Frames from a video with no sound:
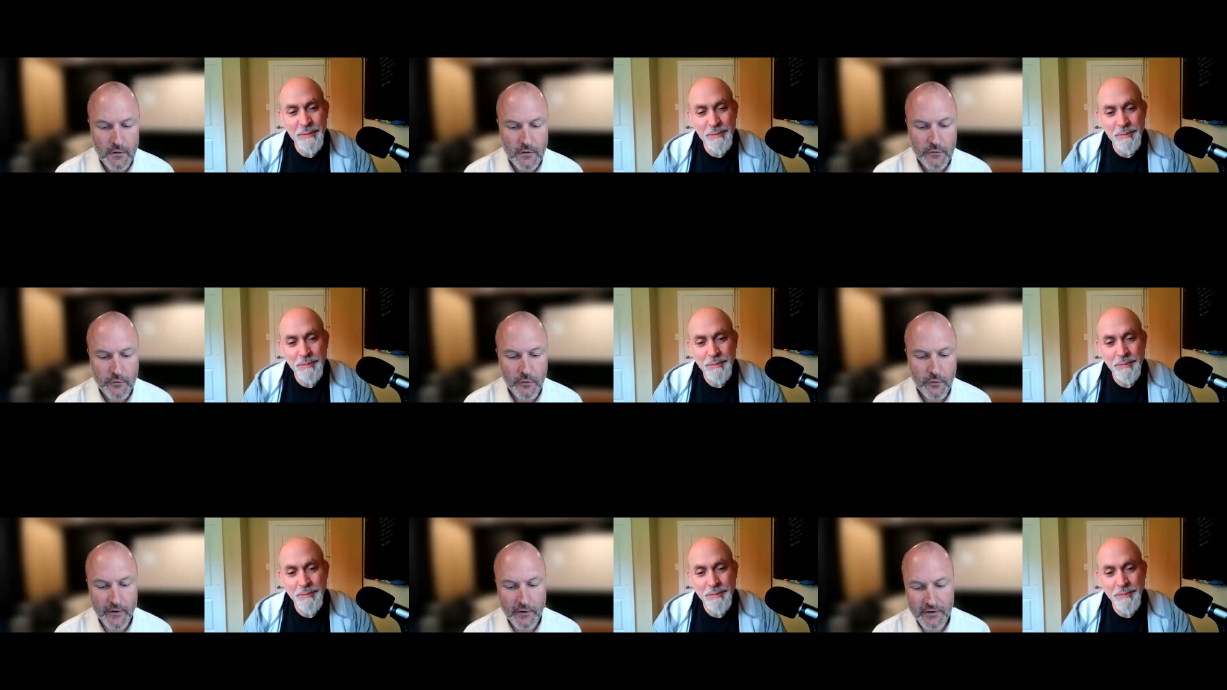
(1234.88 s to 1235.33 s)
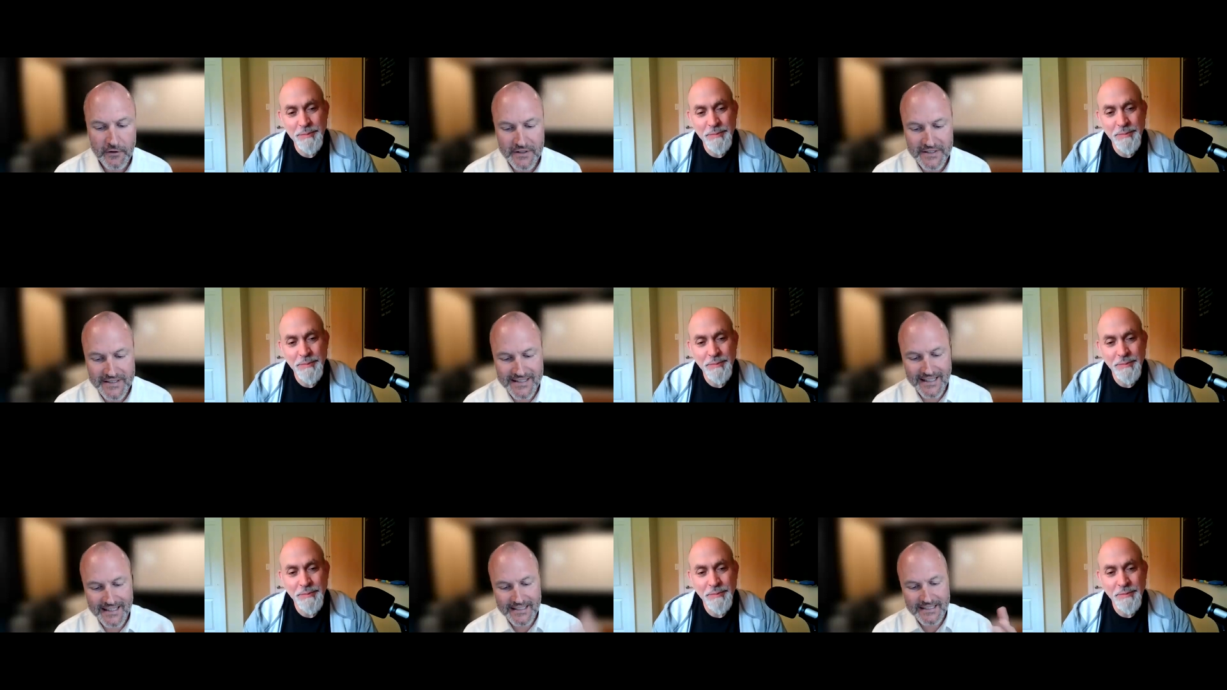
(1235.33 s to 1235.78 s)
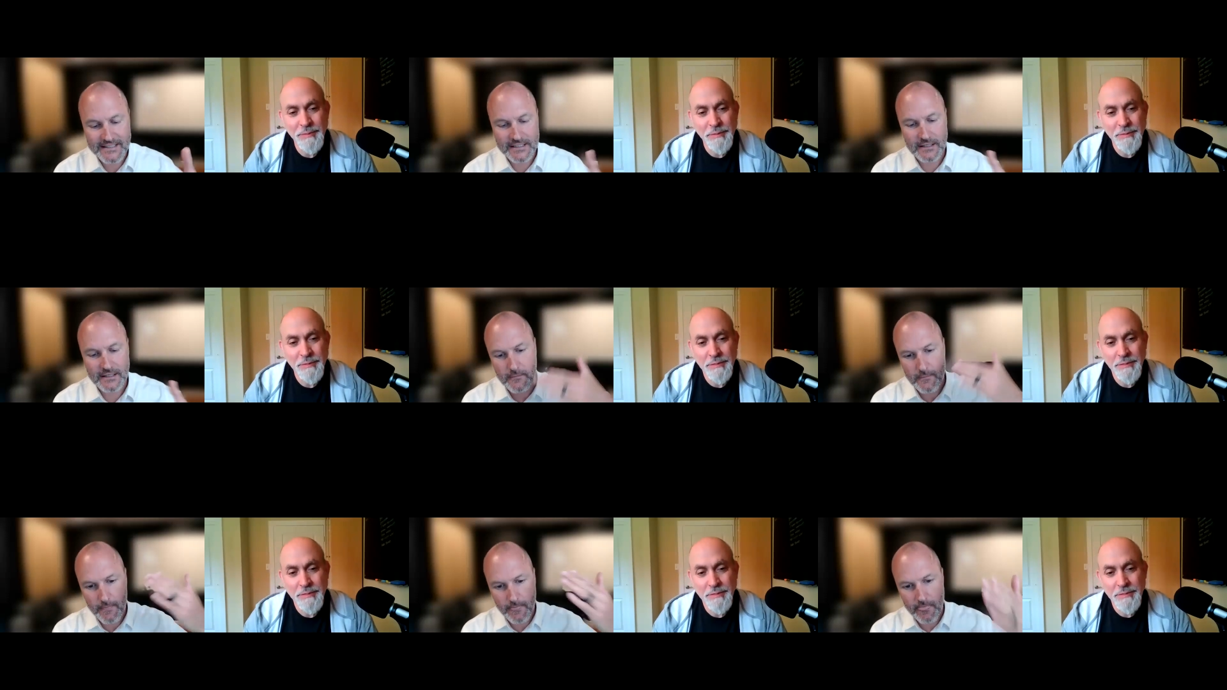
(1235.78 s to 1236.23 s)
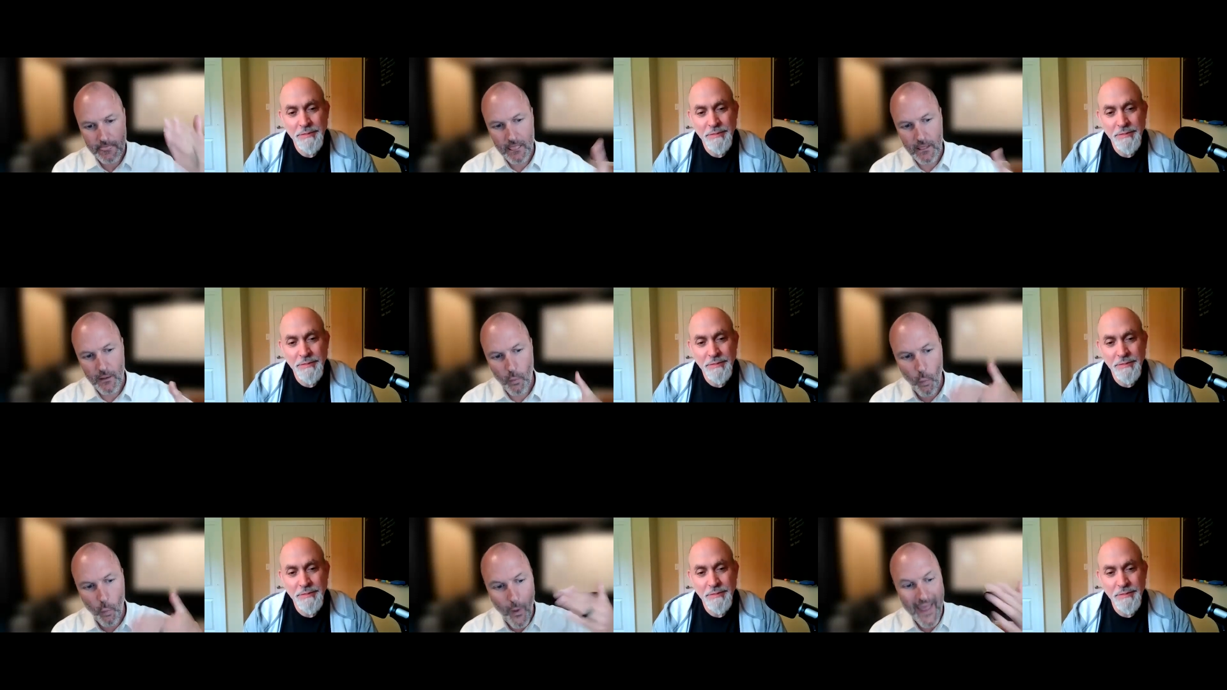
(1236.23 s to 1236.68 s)
Speaker 1: so there is this
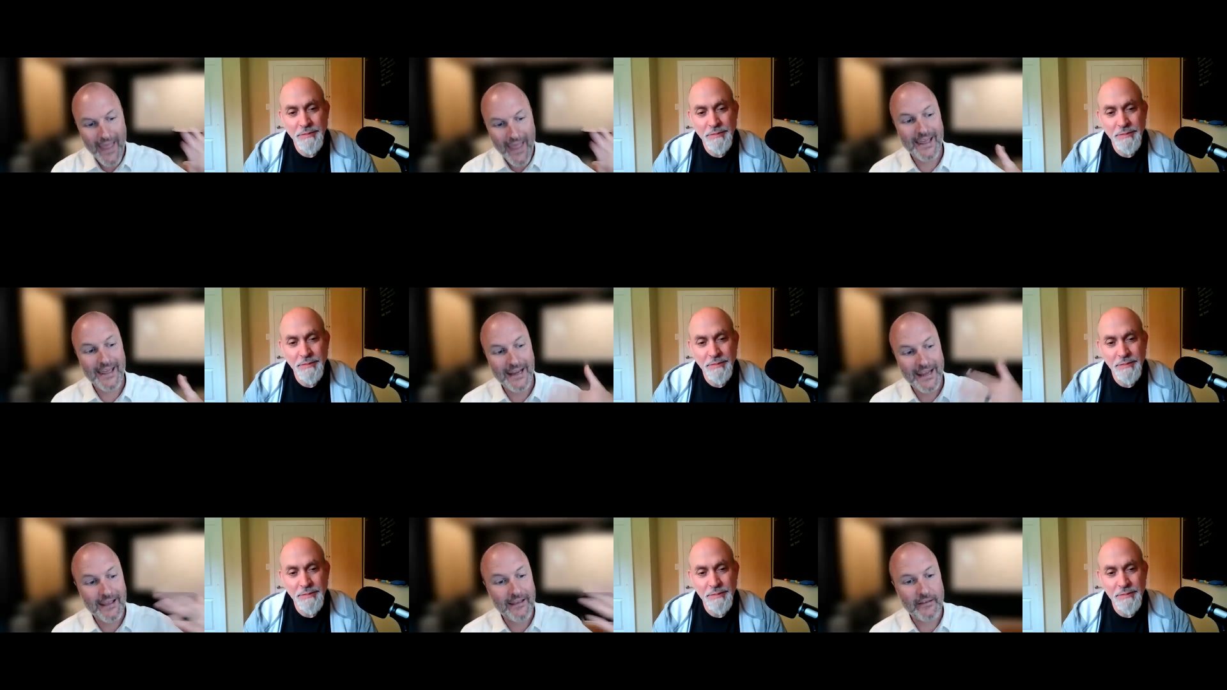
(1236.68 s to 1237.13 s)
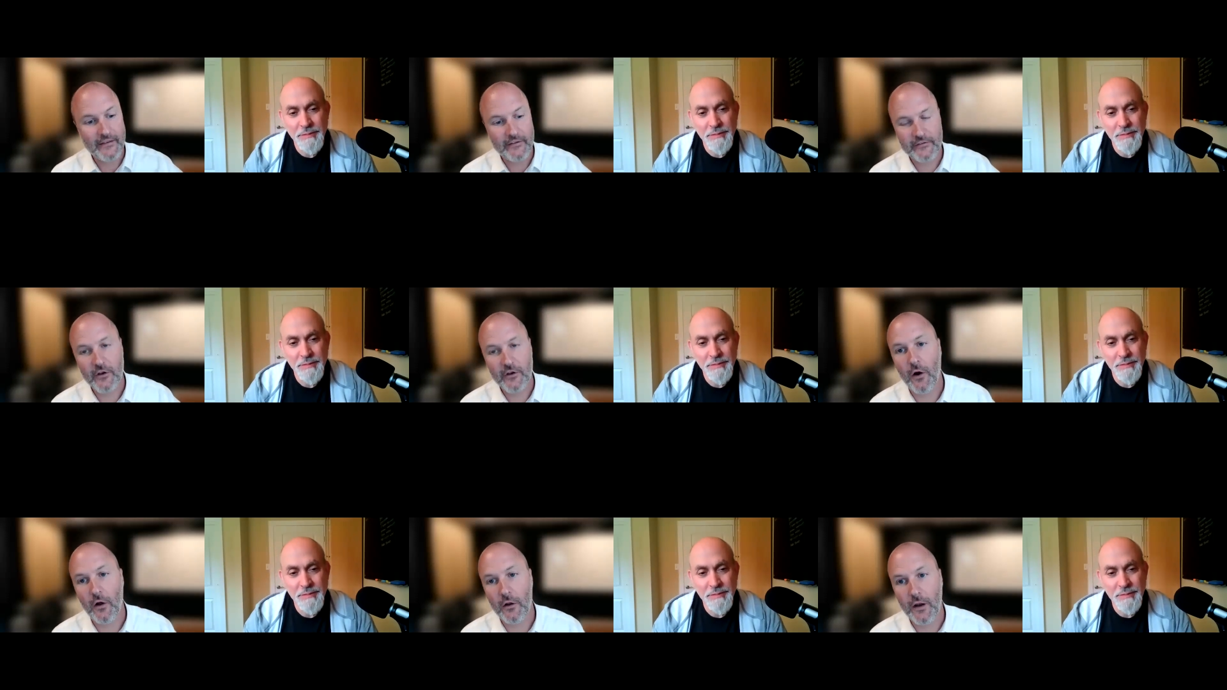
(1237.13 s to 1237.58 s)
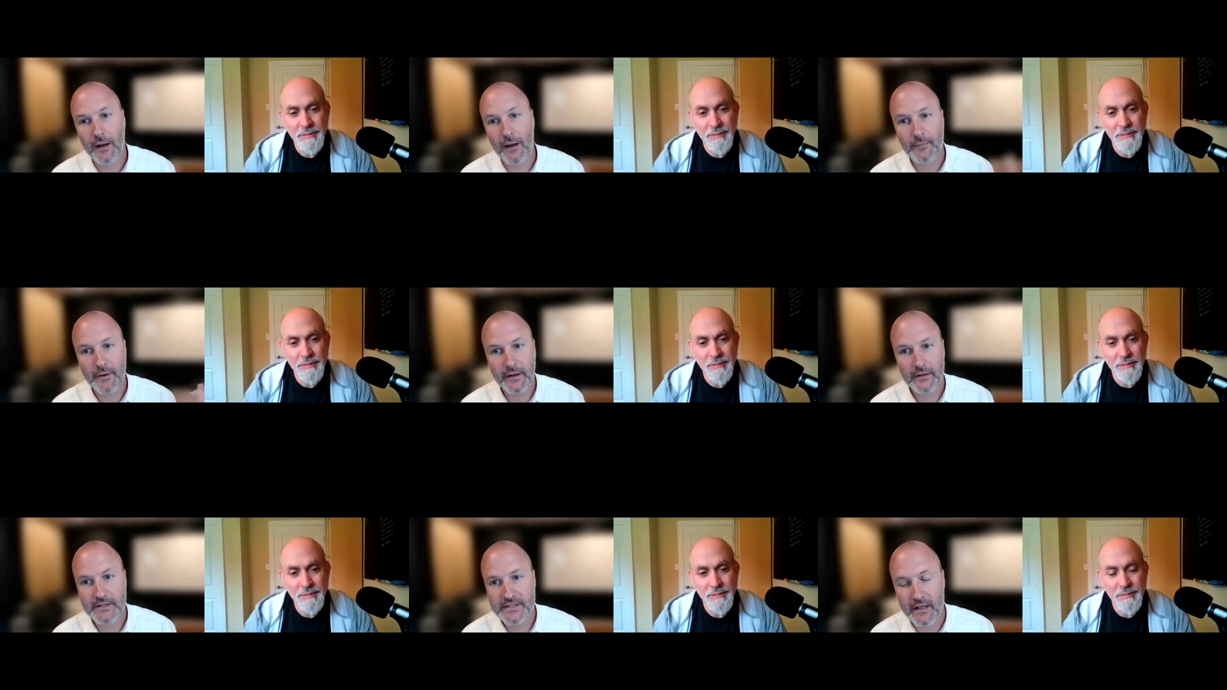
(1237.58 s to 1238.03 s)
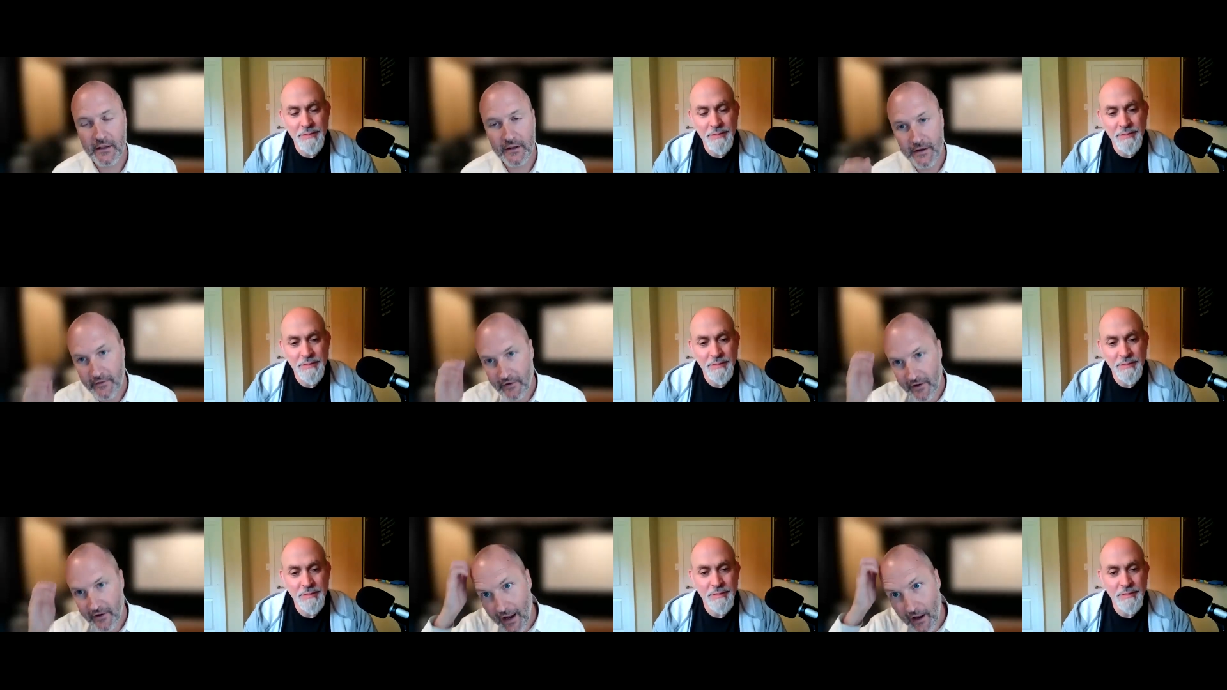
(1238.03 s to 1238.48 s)
way it is called I'm going to sell
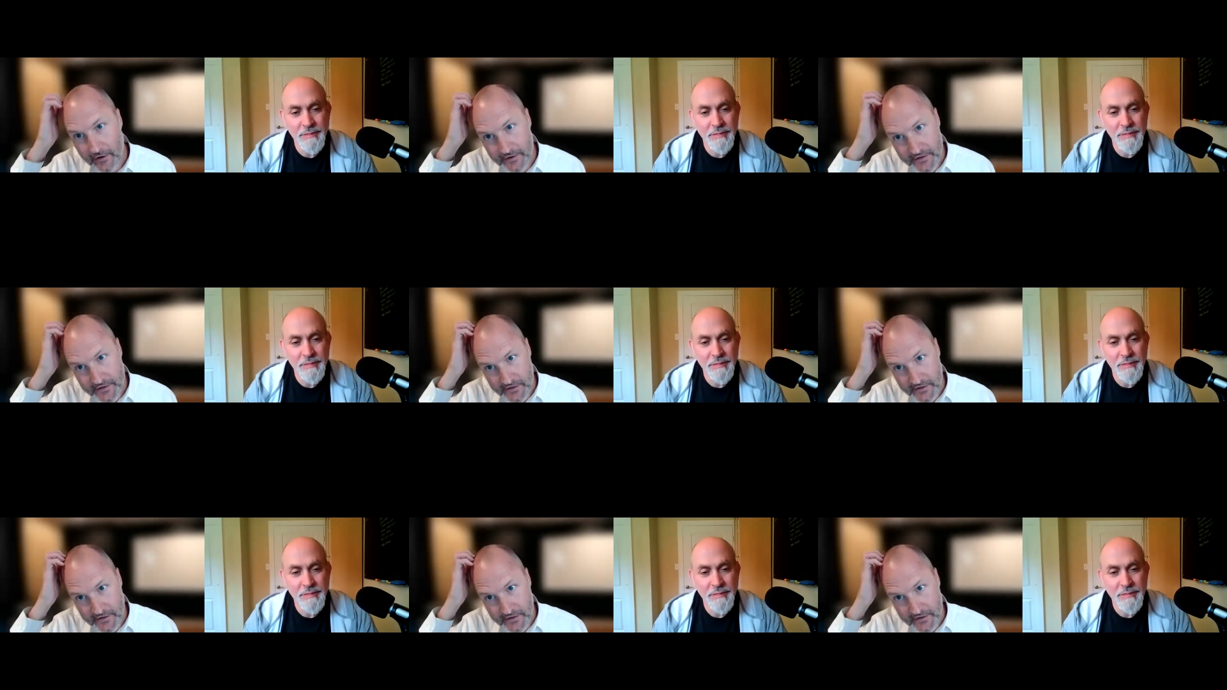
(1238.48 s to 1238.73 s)
another house.